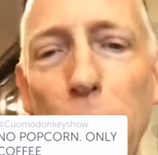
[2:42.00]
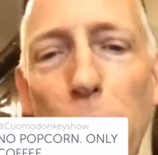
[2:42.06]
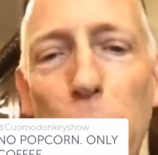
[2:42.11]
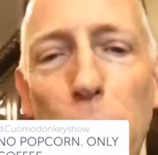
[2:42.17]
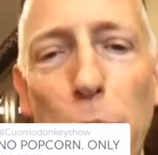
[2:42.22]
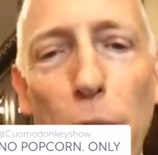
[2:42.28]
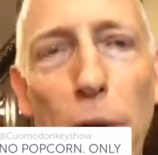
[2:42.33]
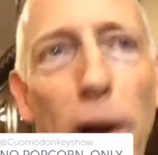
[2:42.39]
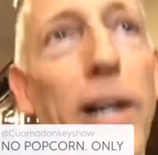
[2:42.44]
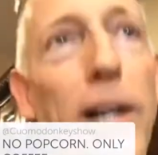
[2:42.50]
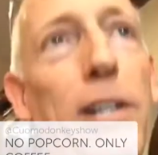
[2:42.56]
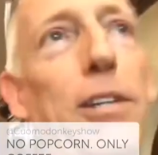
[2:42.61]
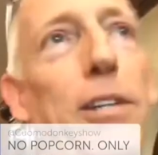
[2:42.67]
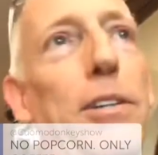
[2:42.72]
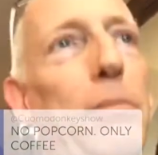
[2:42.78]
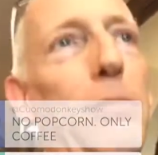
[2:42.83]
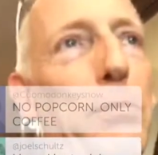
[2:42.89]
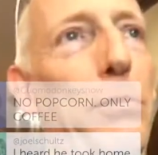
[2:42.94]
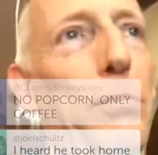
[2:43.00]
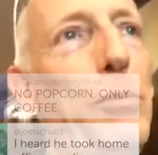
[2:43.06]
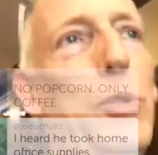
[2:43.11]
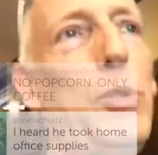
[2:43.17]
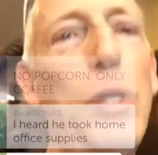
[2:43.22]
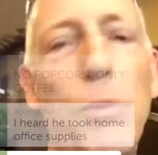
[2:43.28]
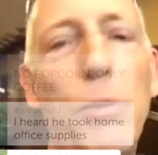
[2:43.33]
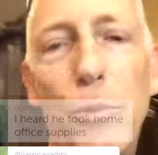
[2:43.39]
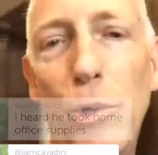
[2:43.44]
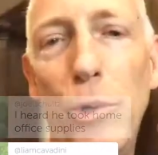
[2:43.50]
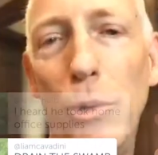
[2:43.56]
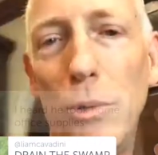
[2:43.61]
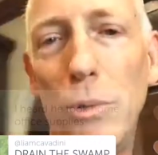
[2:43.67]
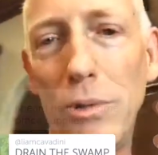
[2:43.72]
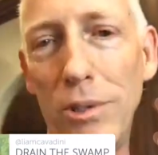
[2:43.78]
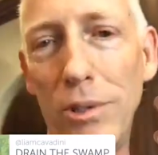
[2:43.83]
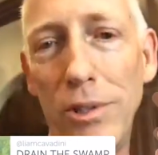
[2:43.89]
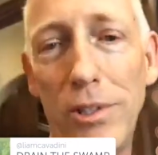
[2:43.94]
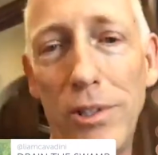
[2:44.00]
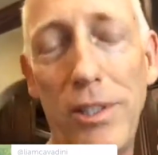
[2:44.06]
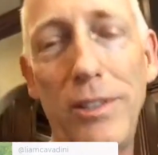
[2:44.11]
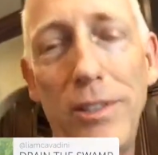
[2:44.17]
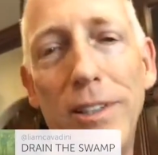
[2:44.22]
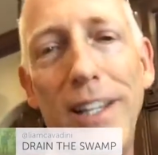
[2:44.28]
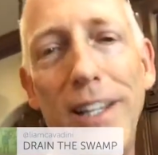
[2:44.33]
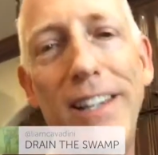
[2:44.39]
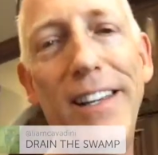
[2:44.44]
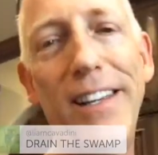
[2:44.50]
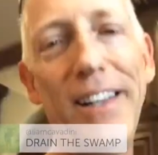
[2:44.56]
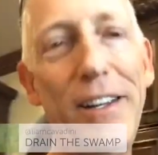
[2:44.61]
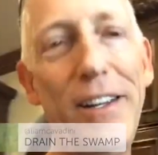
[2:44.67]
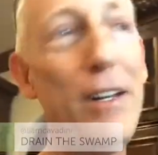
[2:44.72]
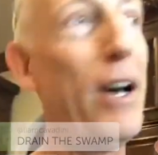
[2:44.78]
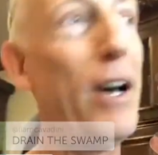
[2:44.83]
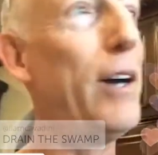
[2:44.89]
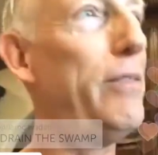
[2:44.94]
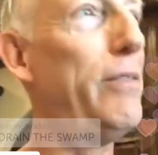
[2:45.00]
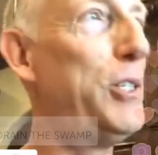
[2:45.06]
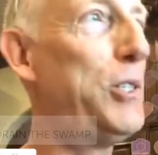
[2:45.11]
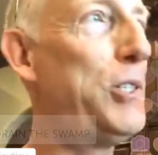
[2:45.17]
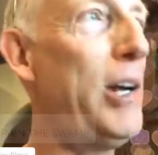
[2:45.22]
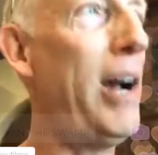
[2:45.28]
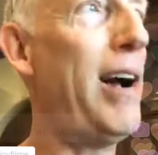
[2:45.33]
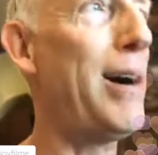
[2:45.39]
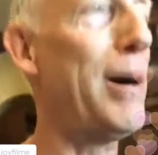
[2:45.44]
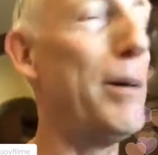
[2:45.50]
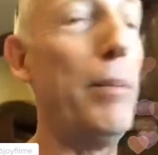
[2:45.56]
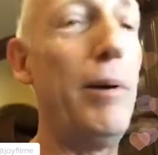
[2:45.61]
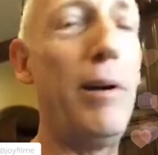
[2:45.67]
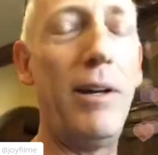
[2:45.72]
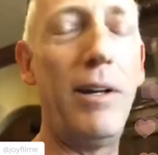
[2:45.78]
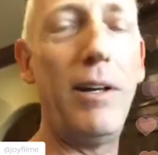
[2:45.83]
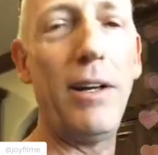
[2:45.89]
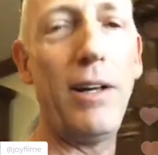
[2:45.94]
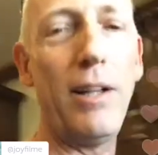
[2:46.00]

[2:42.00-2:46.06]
he probably did bend or break some